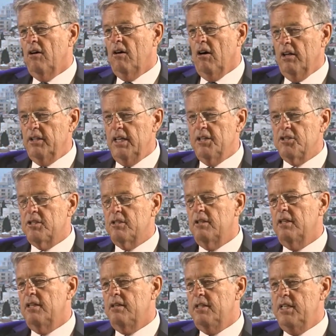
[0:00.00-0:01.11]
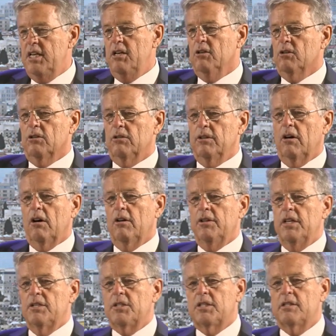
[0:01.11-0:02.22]
on this deal, or
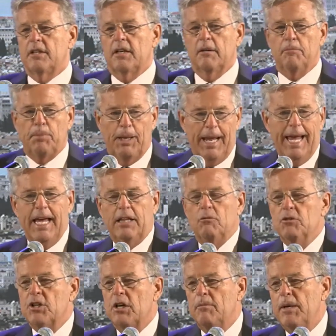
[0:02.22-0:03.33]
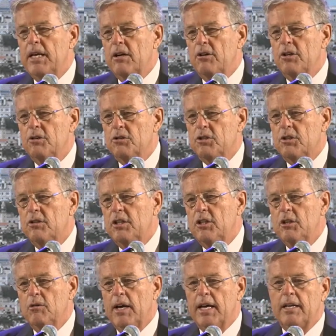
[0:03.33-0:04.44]
this plan that was going to be introduced to the
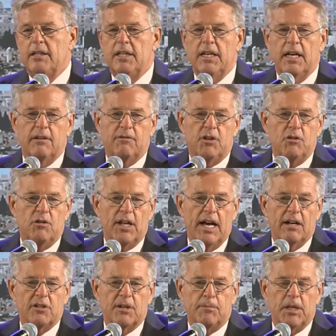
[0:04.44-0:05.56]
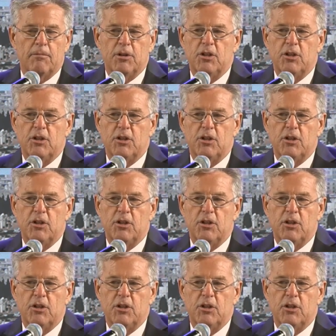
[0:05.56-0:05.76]
UN at the end of September